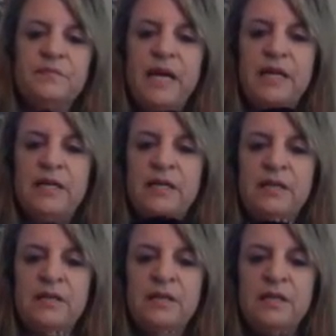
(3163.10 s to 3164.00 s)
my
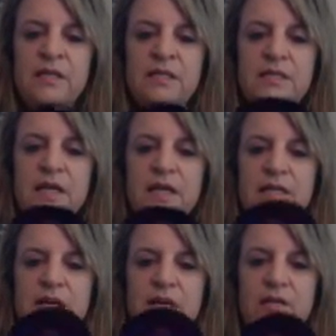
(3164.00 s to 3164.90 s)

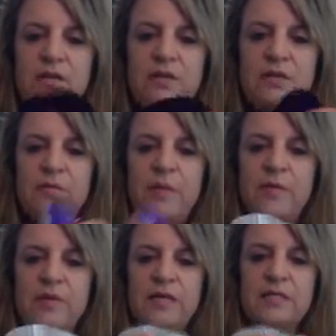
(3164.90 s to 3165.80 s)
inside color,
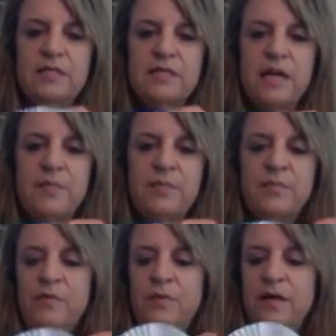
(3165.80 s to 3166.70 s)
remember that
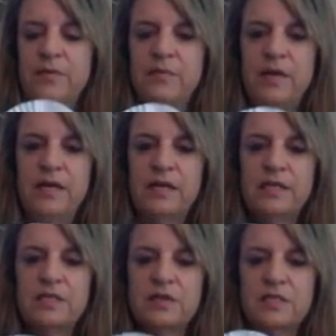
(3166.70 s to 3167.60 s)
step, we want to make
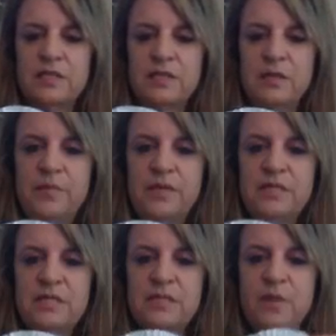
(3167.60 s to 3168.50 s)
it so it's a little
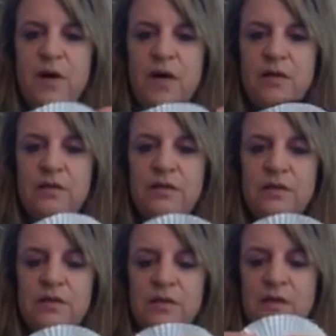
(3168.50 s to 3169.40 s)
bit
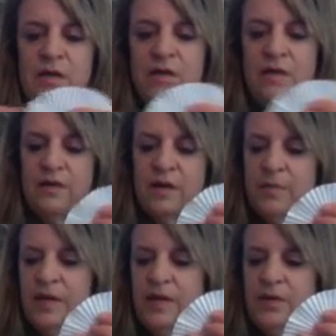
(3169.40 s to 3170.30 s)
smaller of a
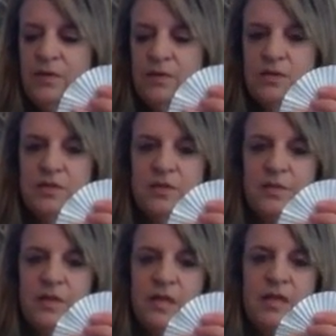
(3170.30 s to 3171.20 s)
cupcake holder. So
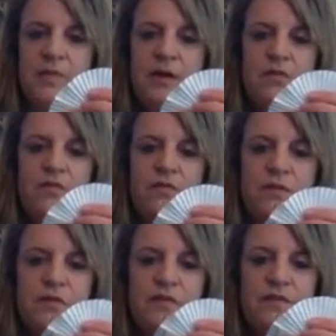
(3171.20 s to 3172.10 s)
I'm going to cut about
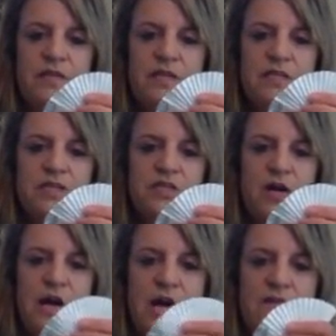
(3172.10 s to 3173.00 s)
1/4 of an inch
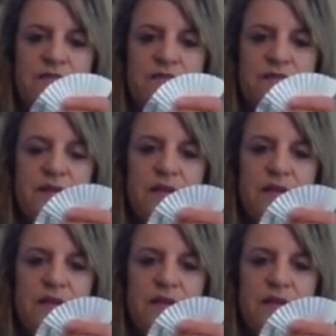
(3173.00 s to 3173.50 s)
off.